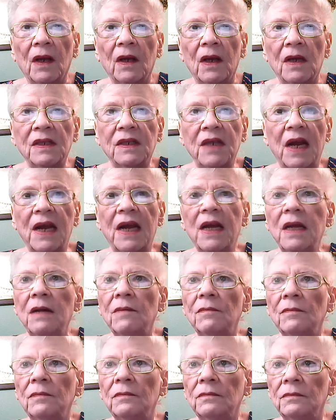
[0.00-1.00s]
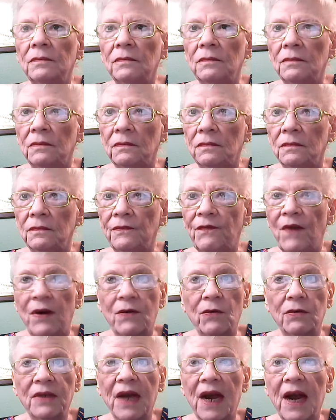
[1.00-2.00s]
state,
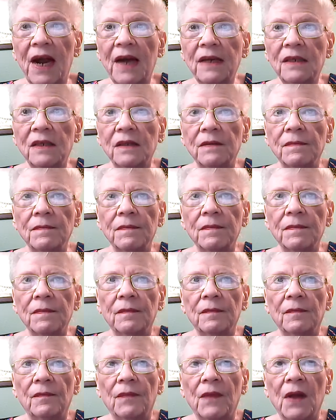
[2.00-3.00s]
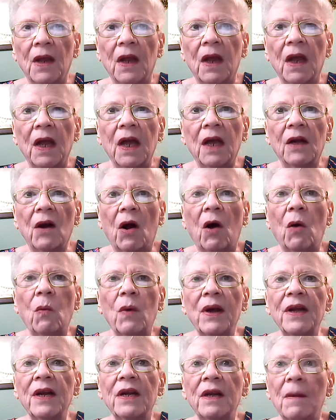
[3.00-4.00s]
federal tax, it all
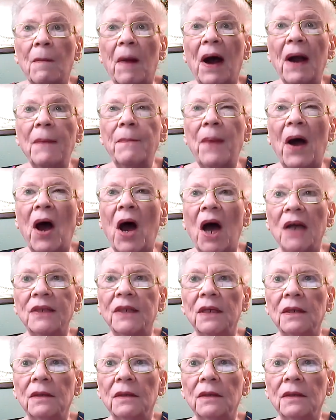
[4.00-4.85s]
went into my pot.